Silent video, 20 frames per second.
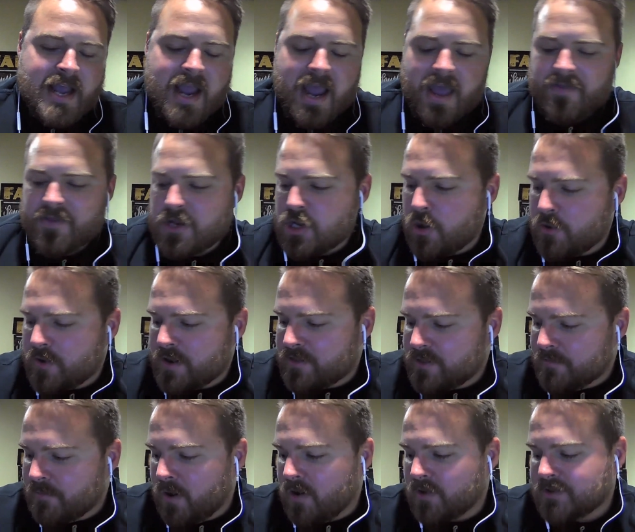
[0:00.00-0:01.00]
and then you go give
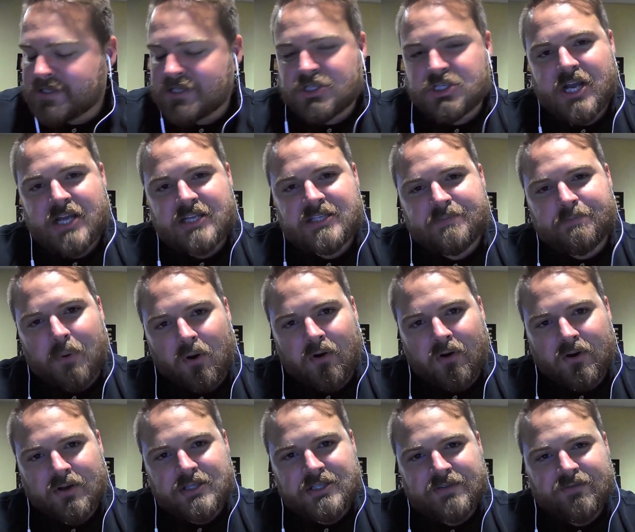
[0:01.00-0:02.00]
the ball to Chase
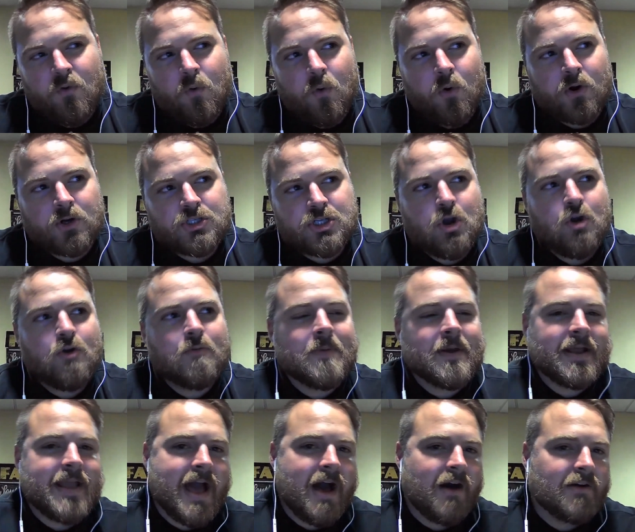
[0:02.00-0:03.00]
Burns for two
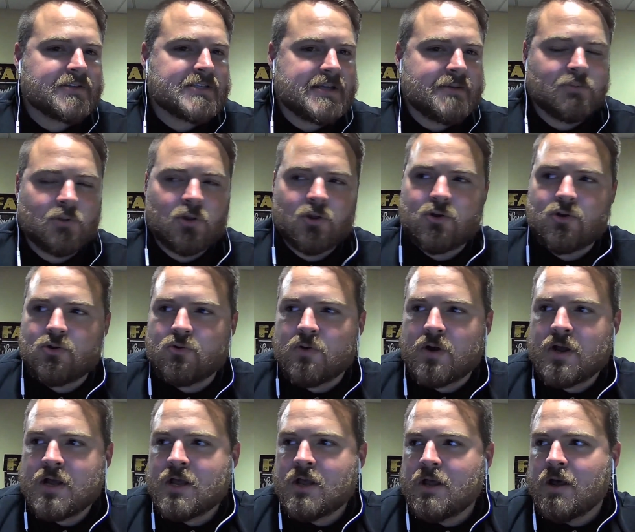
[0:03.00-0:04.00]
big outs. He blew
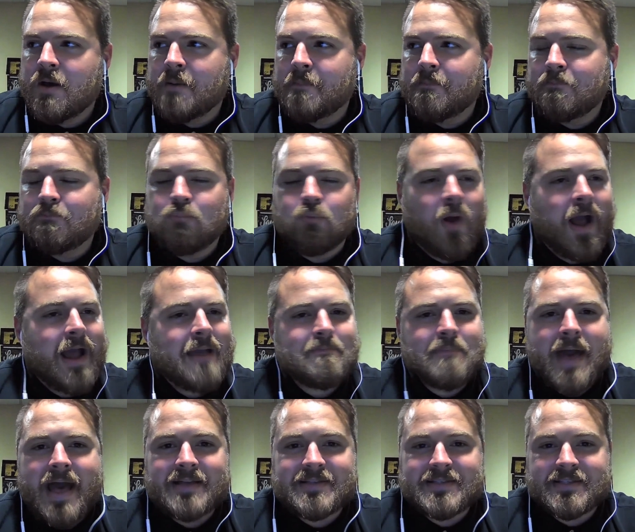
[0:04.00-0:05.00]
right
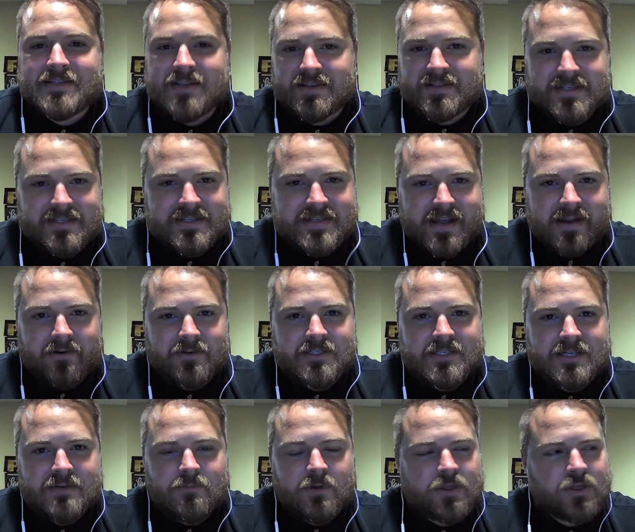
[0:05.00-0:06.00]
past Dustin
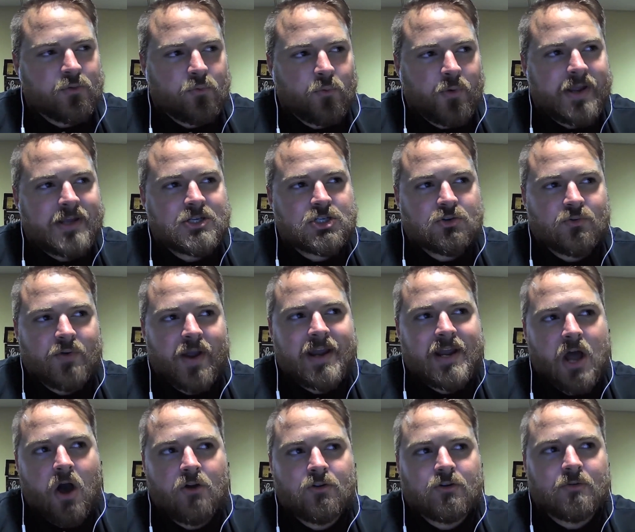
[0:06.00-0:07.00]
Dickerson with three straight
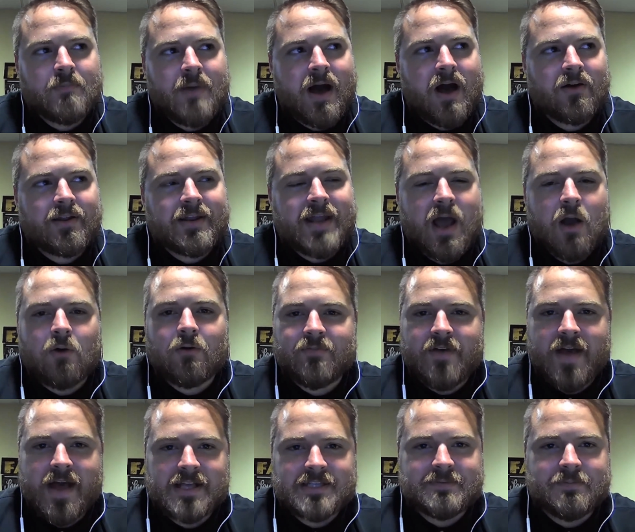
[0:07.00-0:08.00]
100 mile an hour
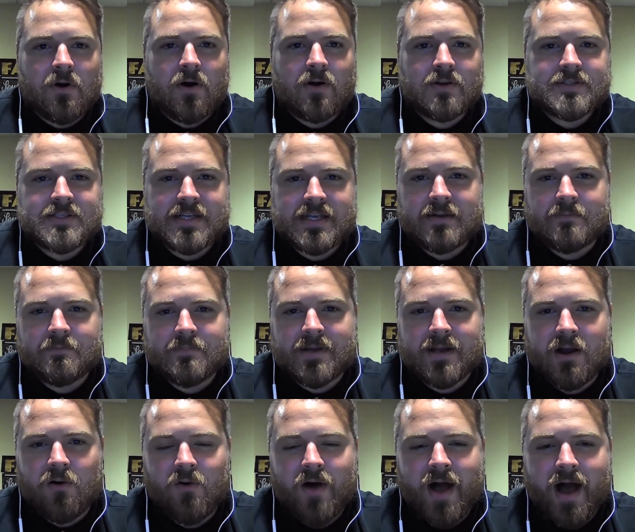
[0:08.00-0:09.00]
fastballs to get a big
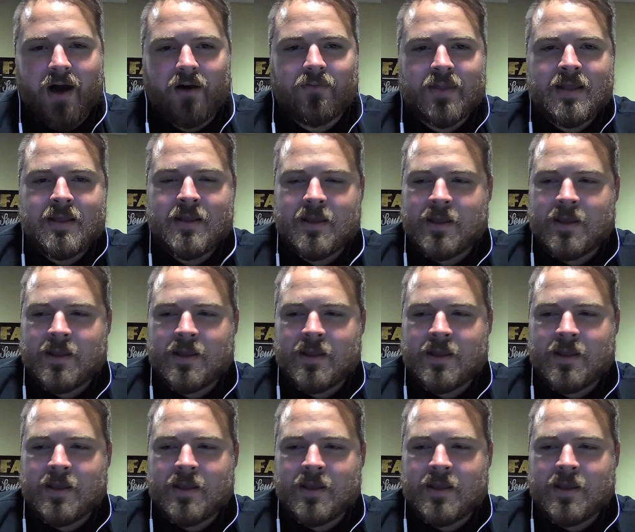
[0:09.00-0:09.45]
out,